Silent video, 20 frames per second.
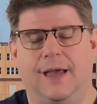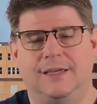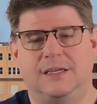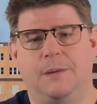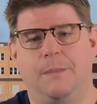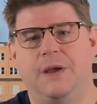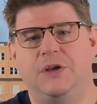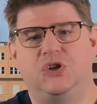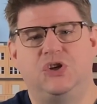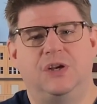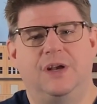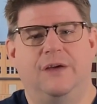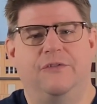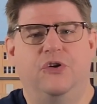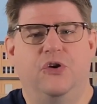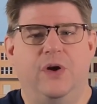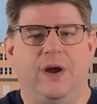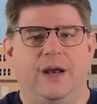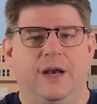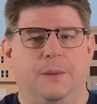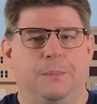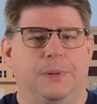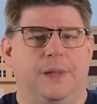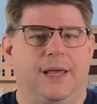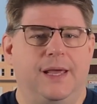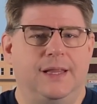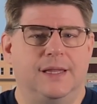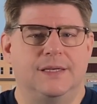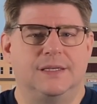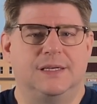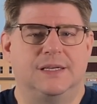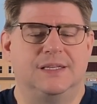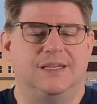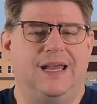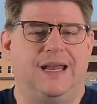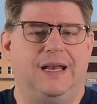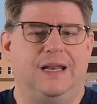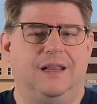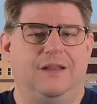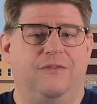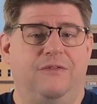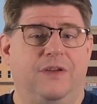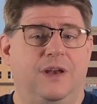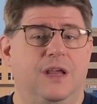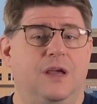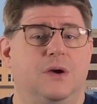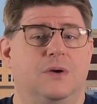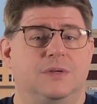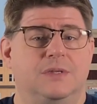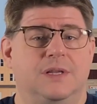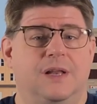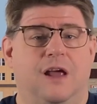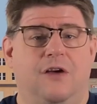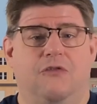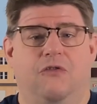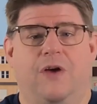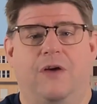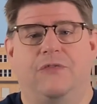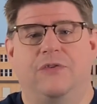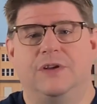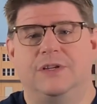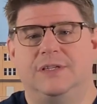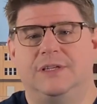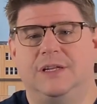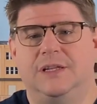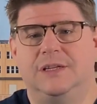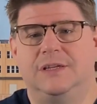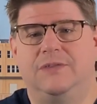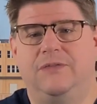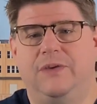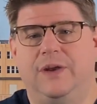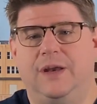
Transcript: As I mentioned, I've created a playlist containing the videos that I've referenced in this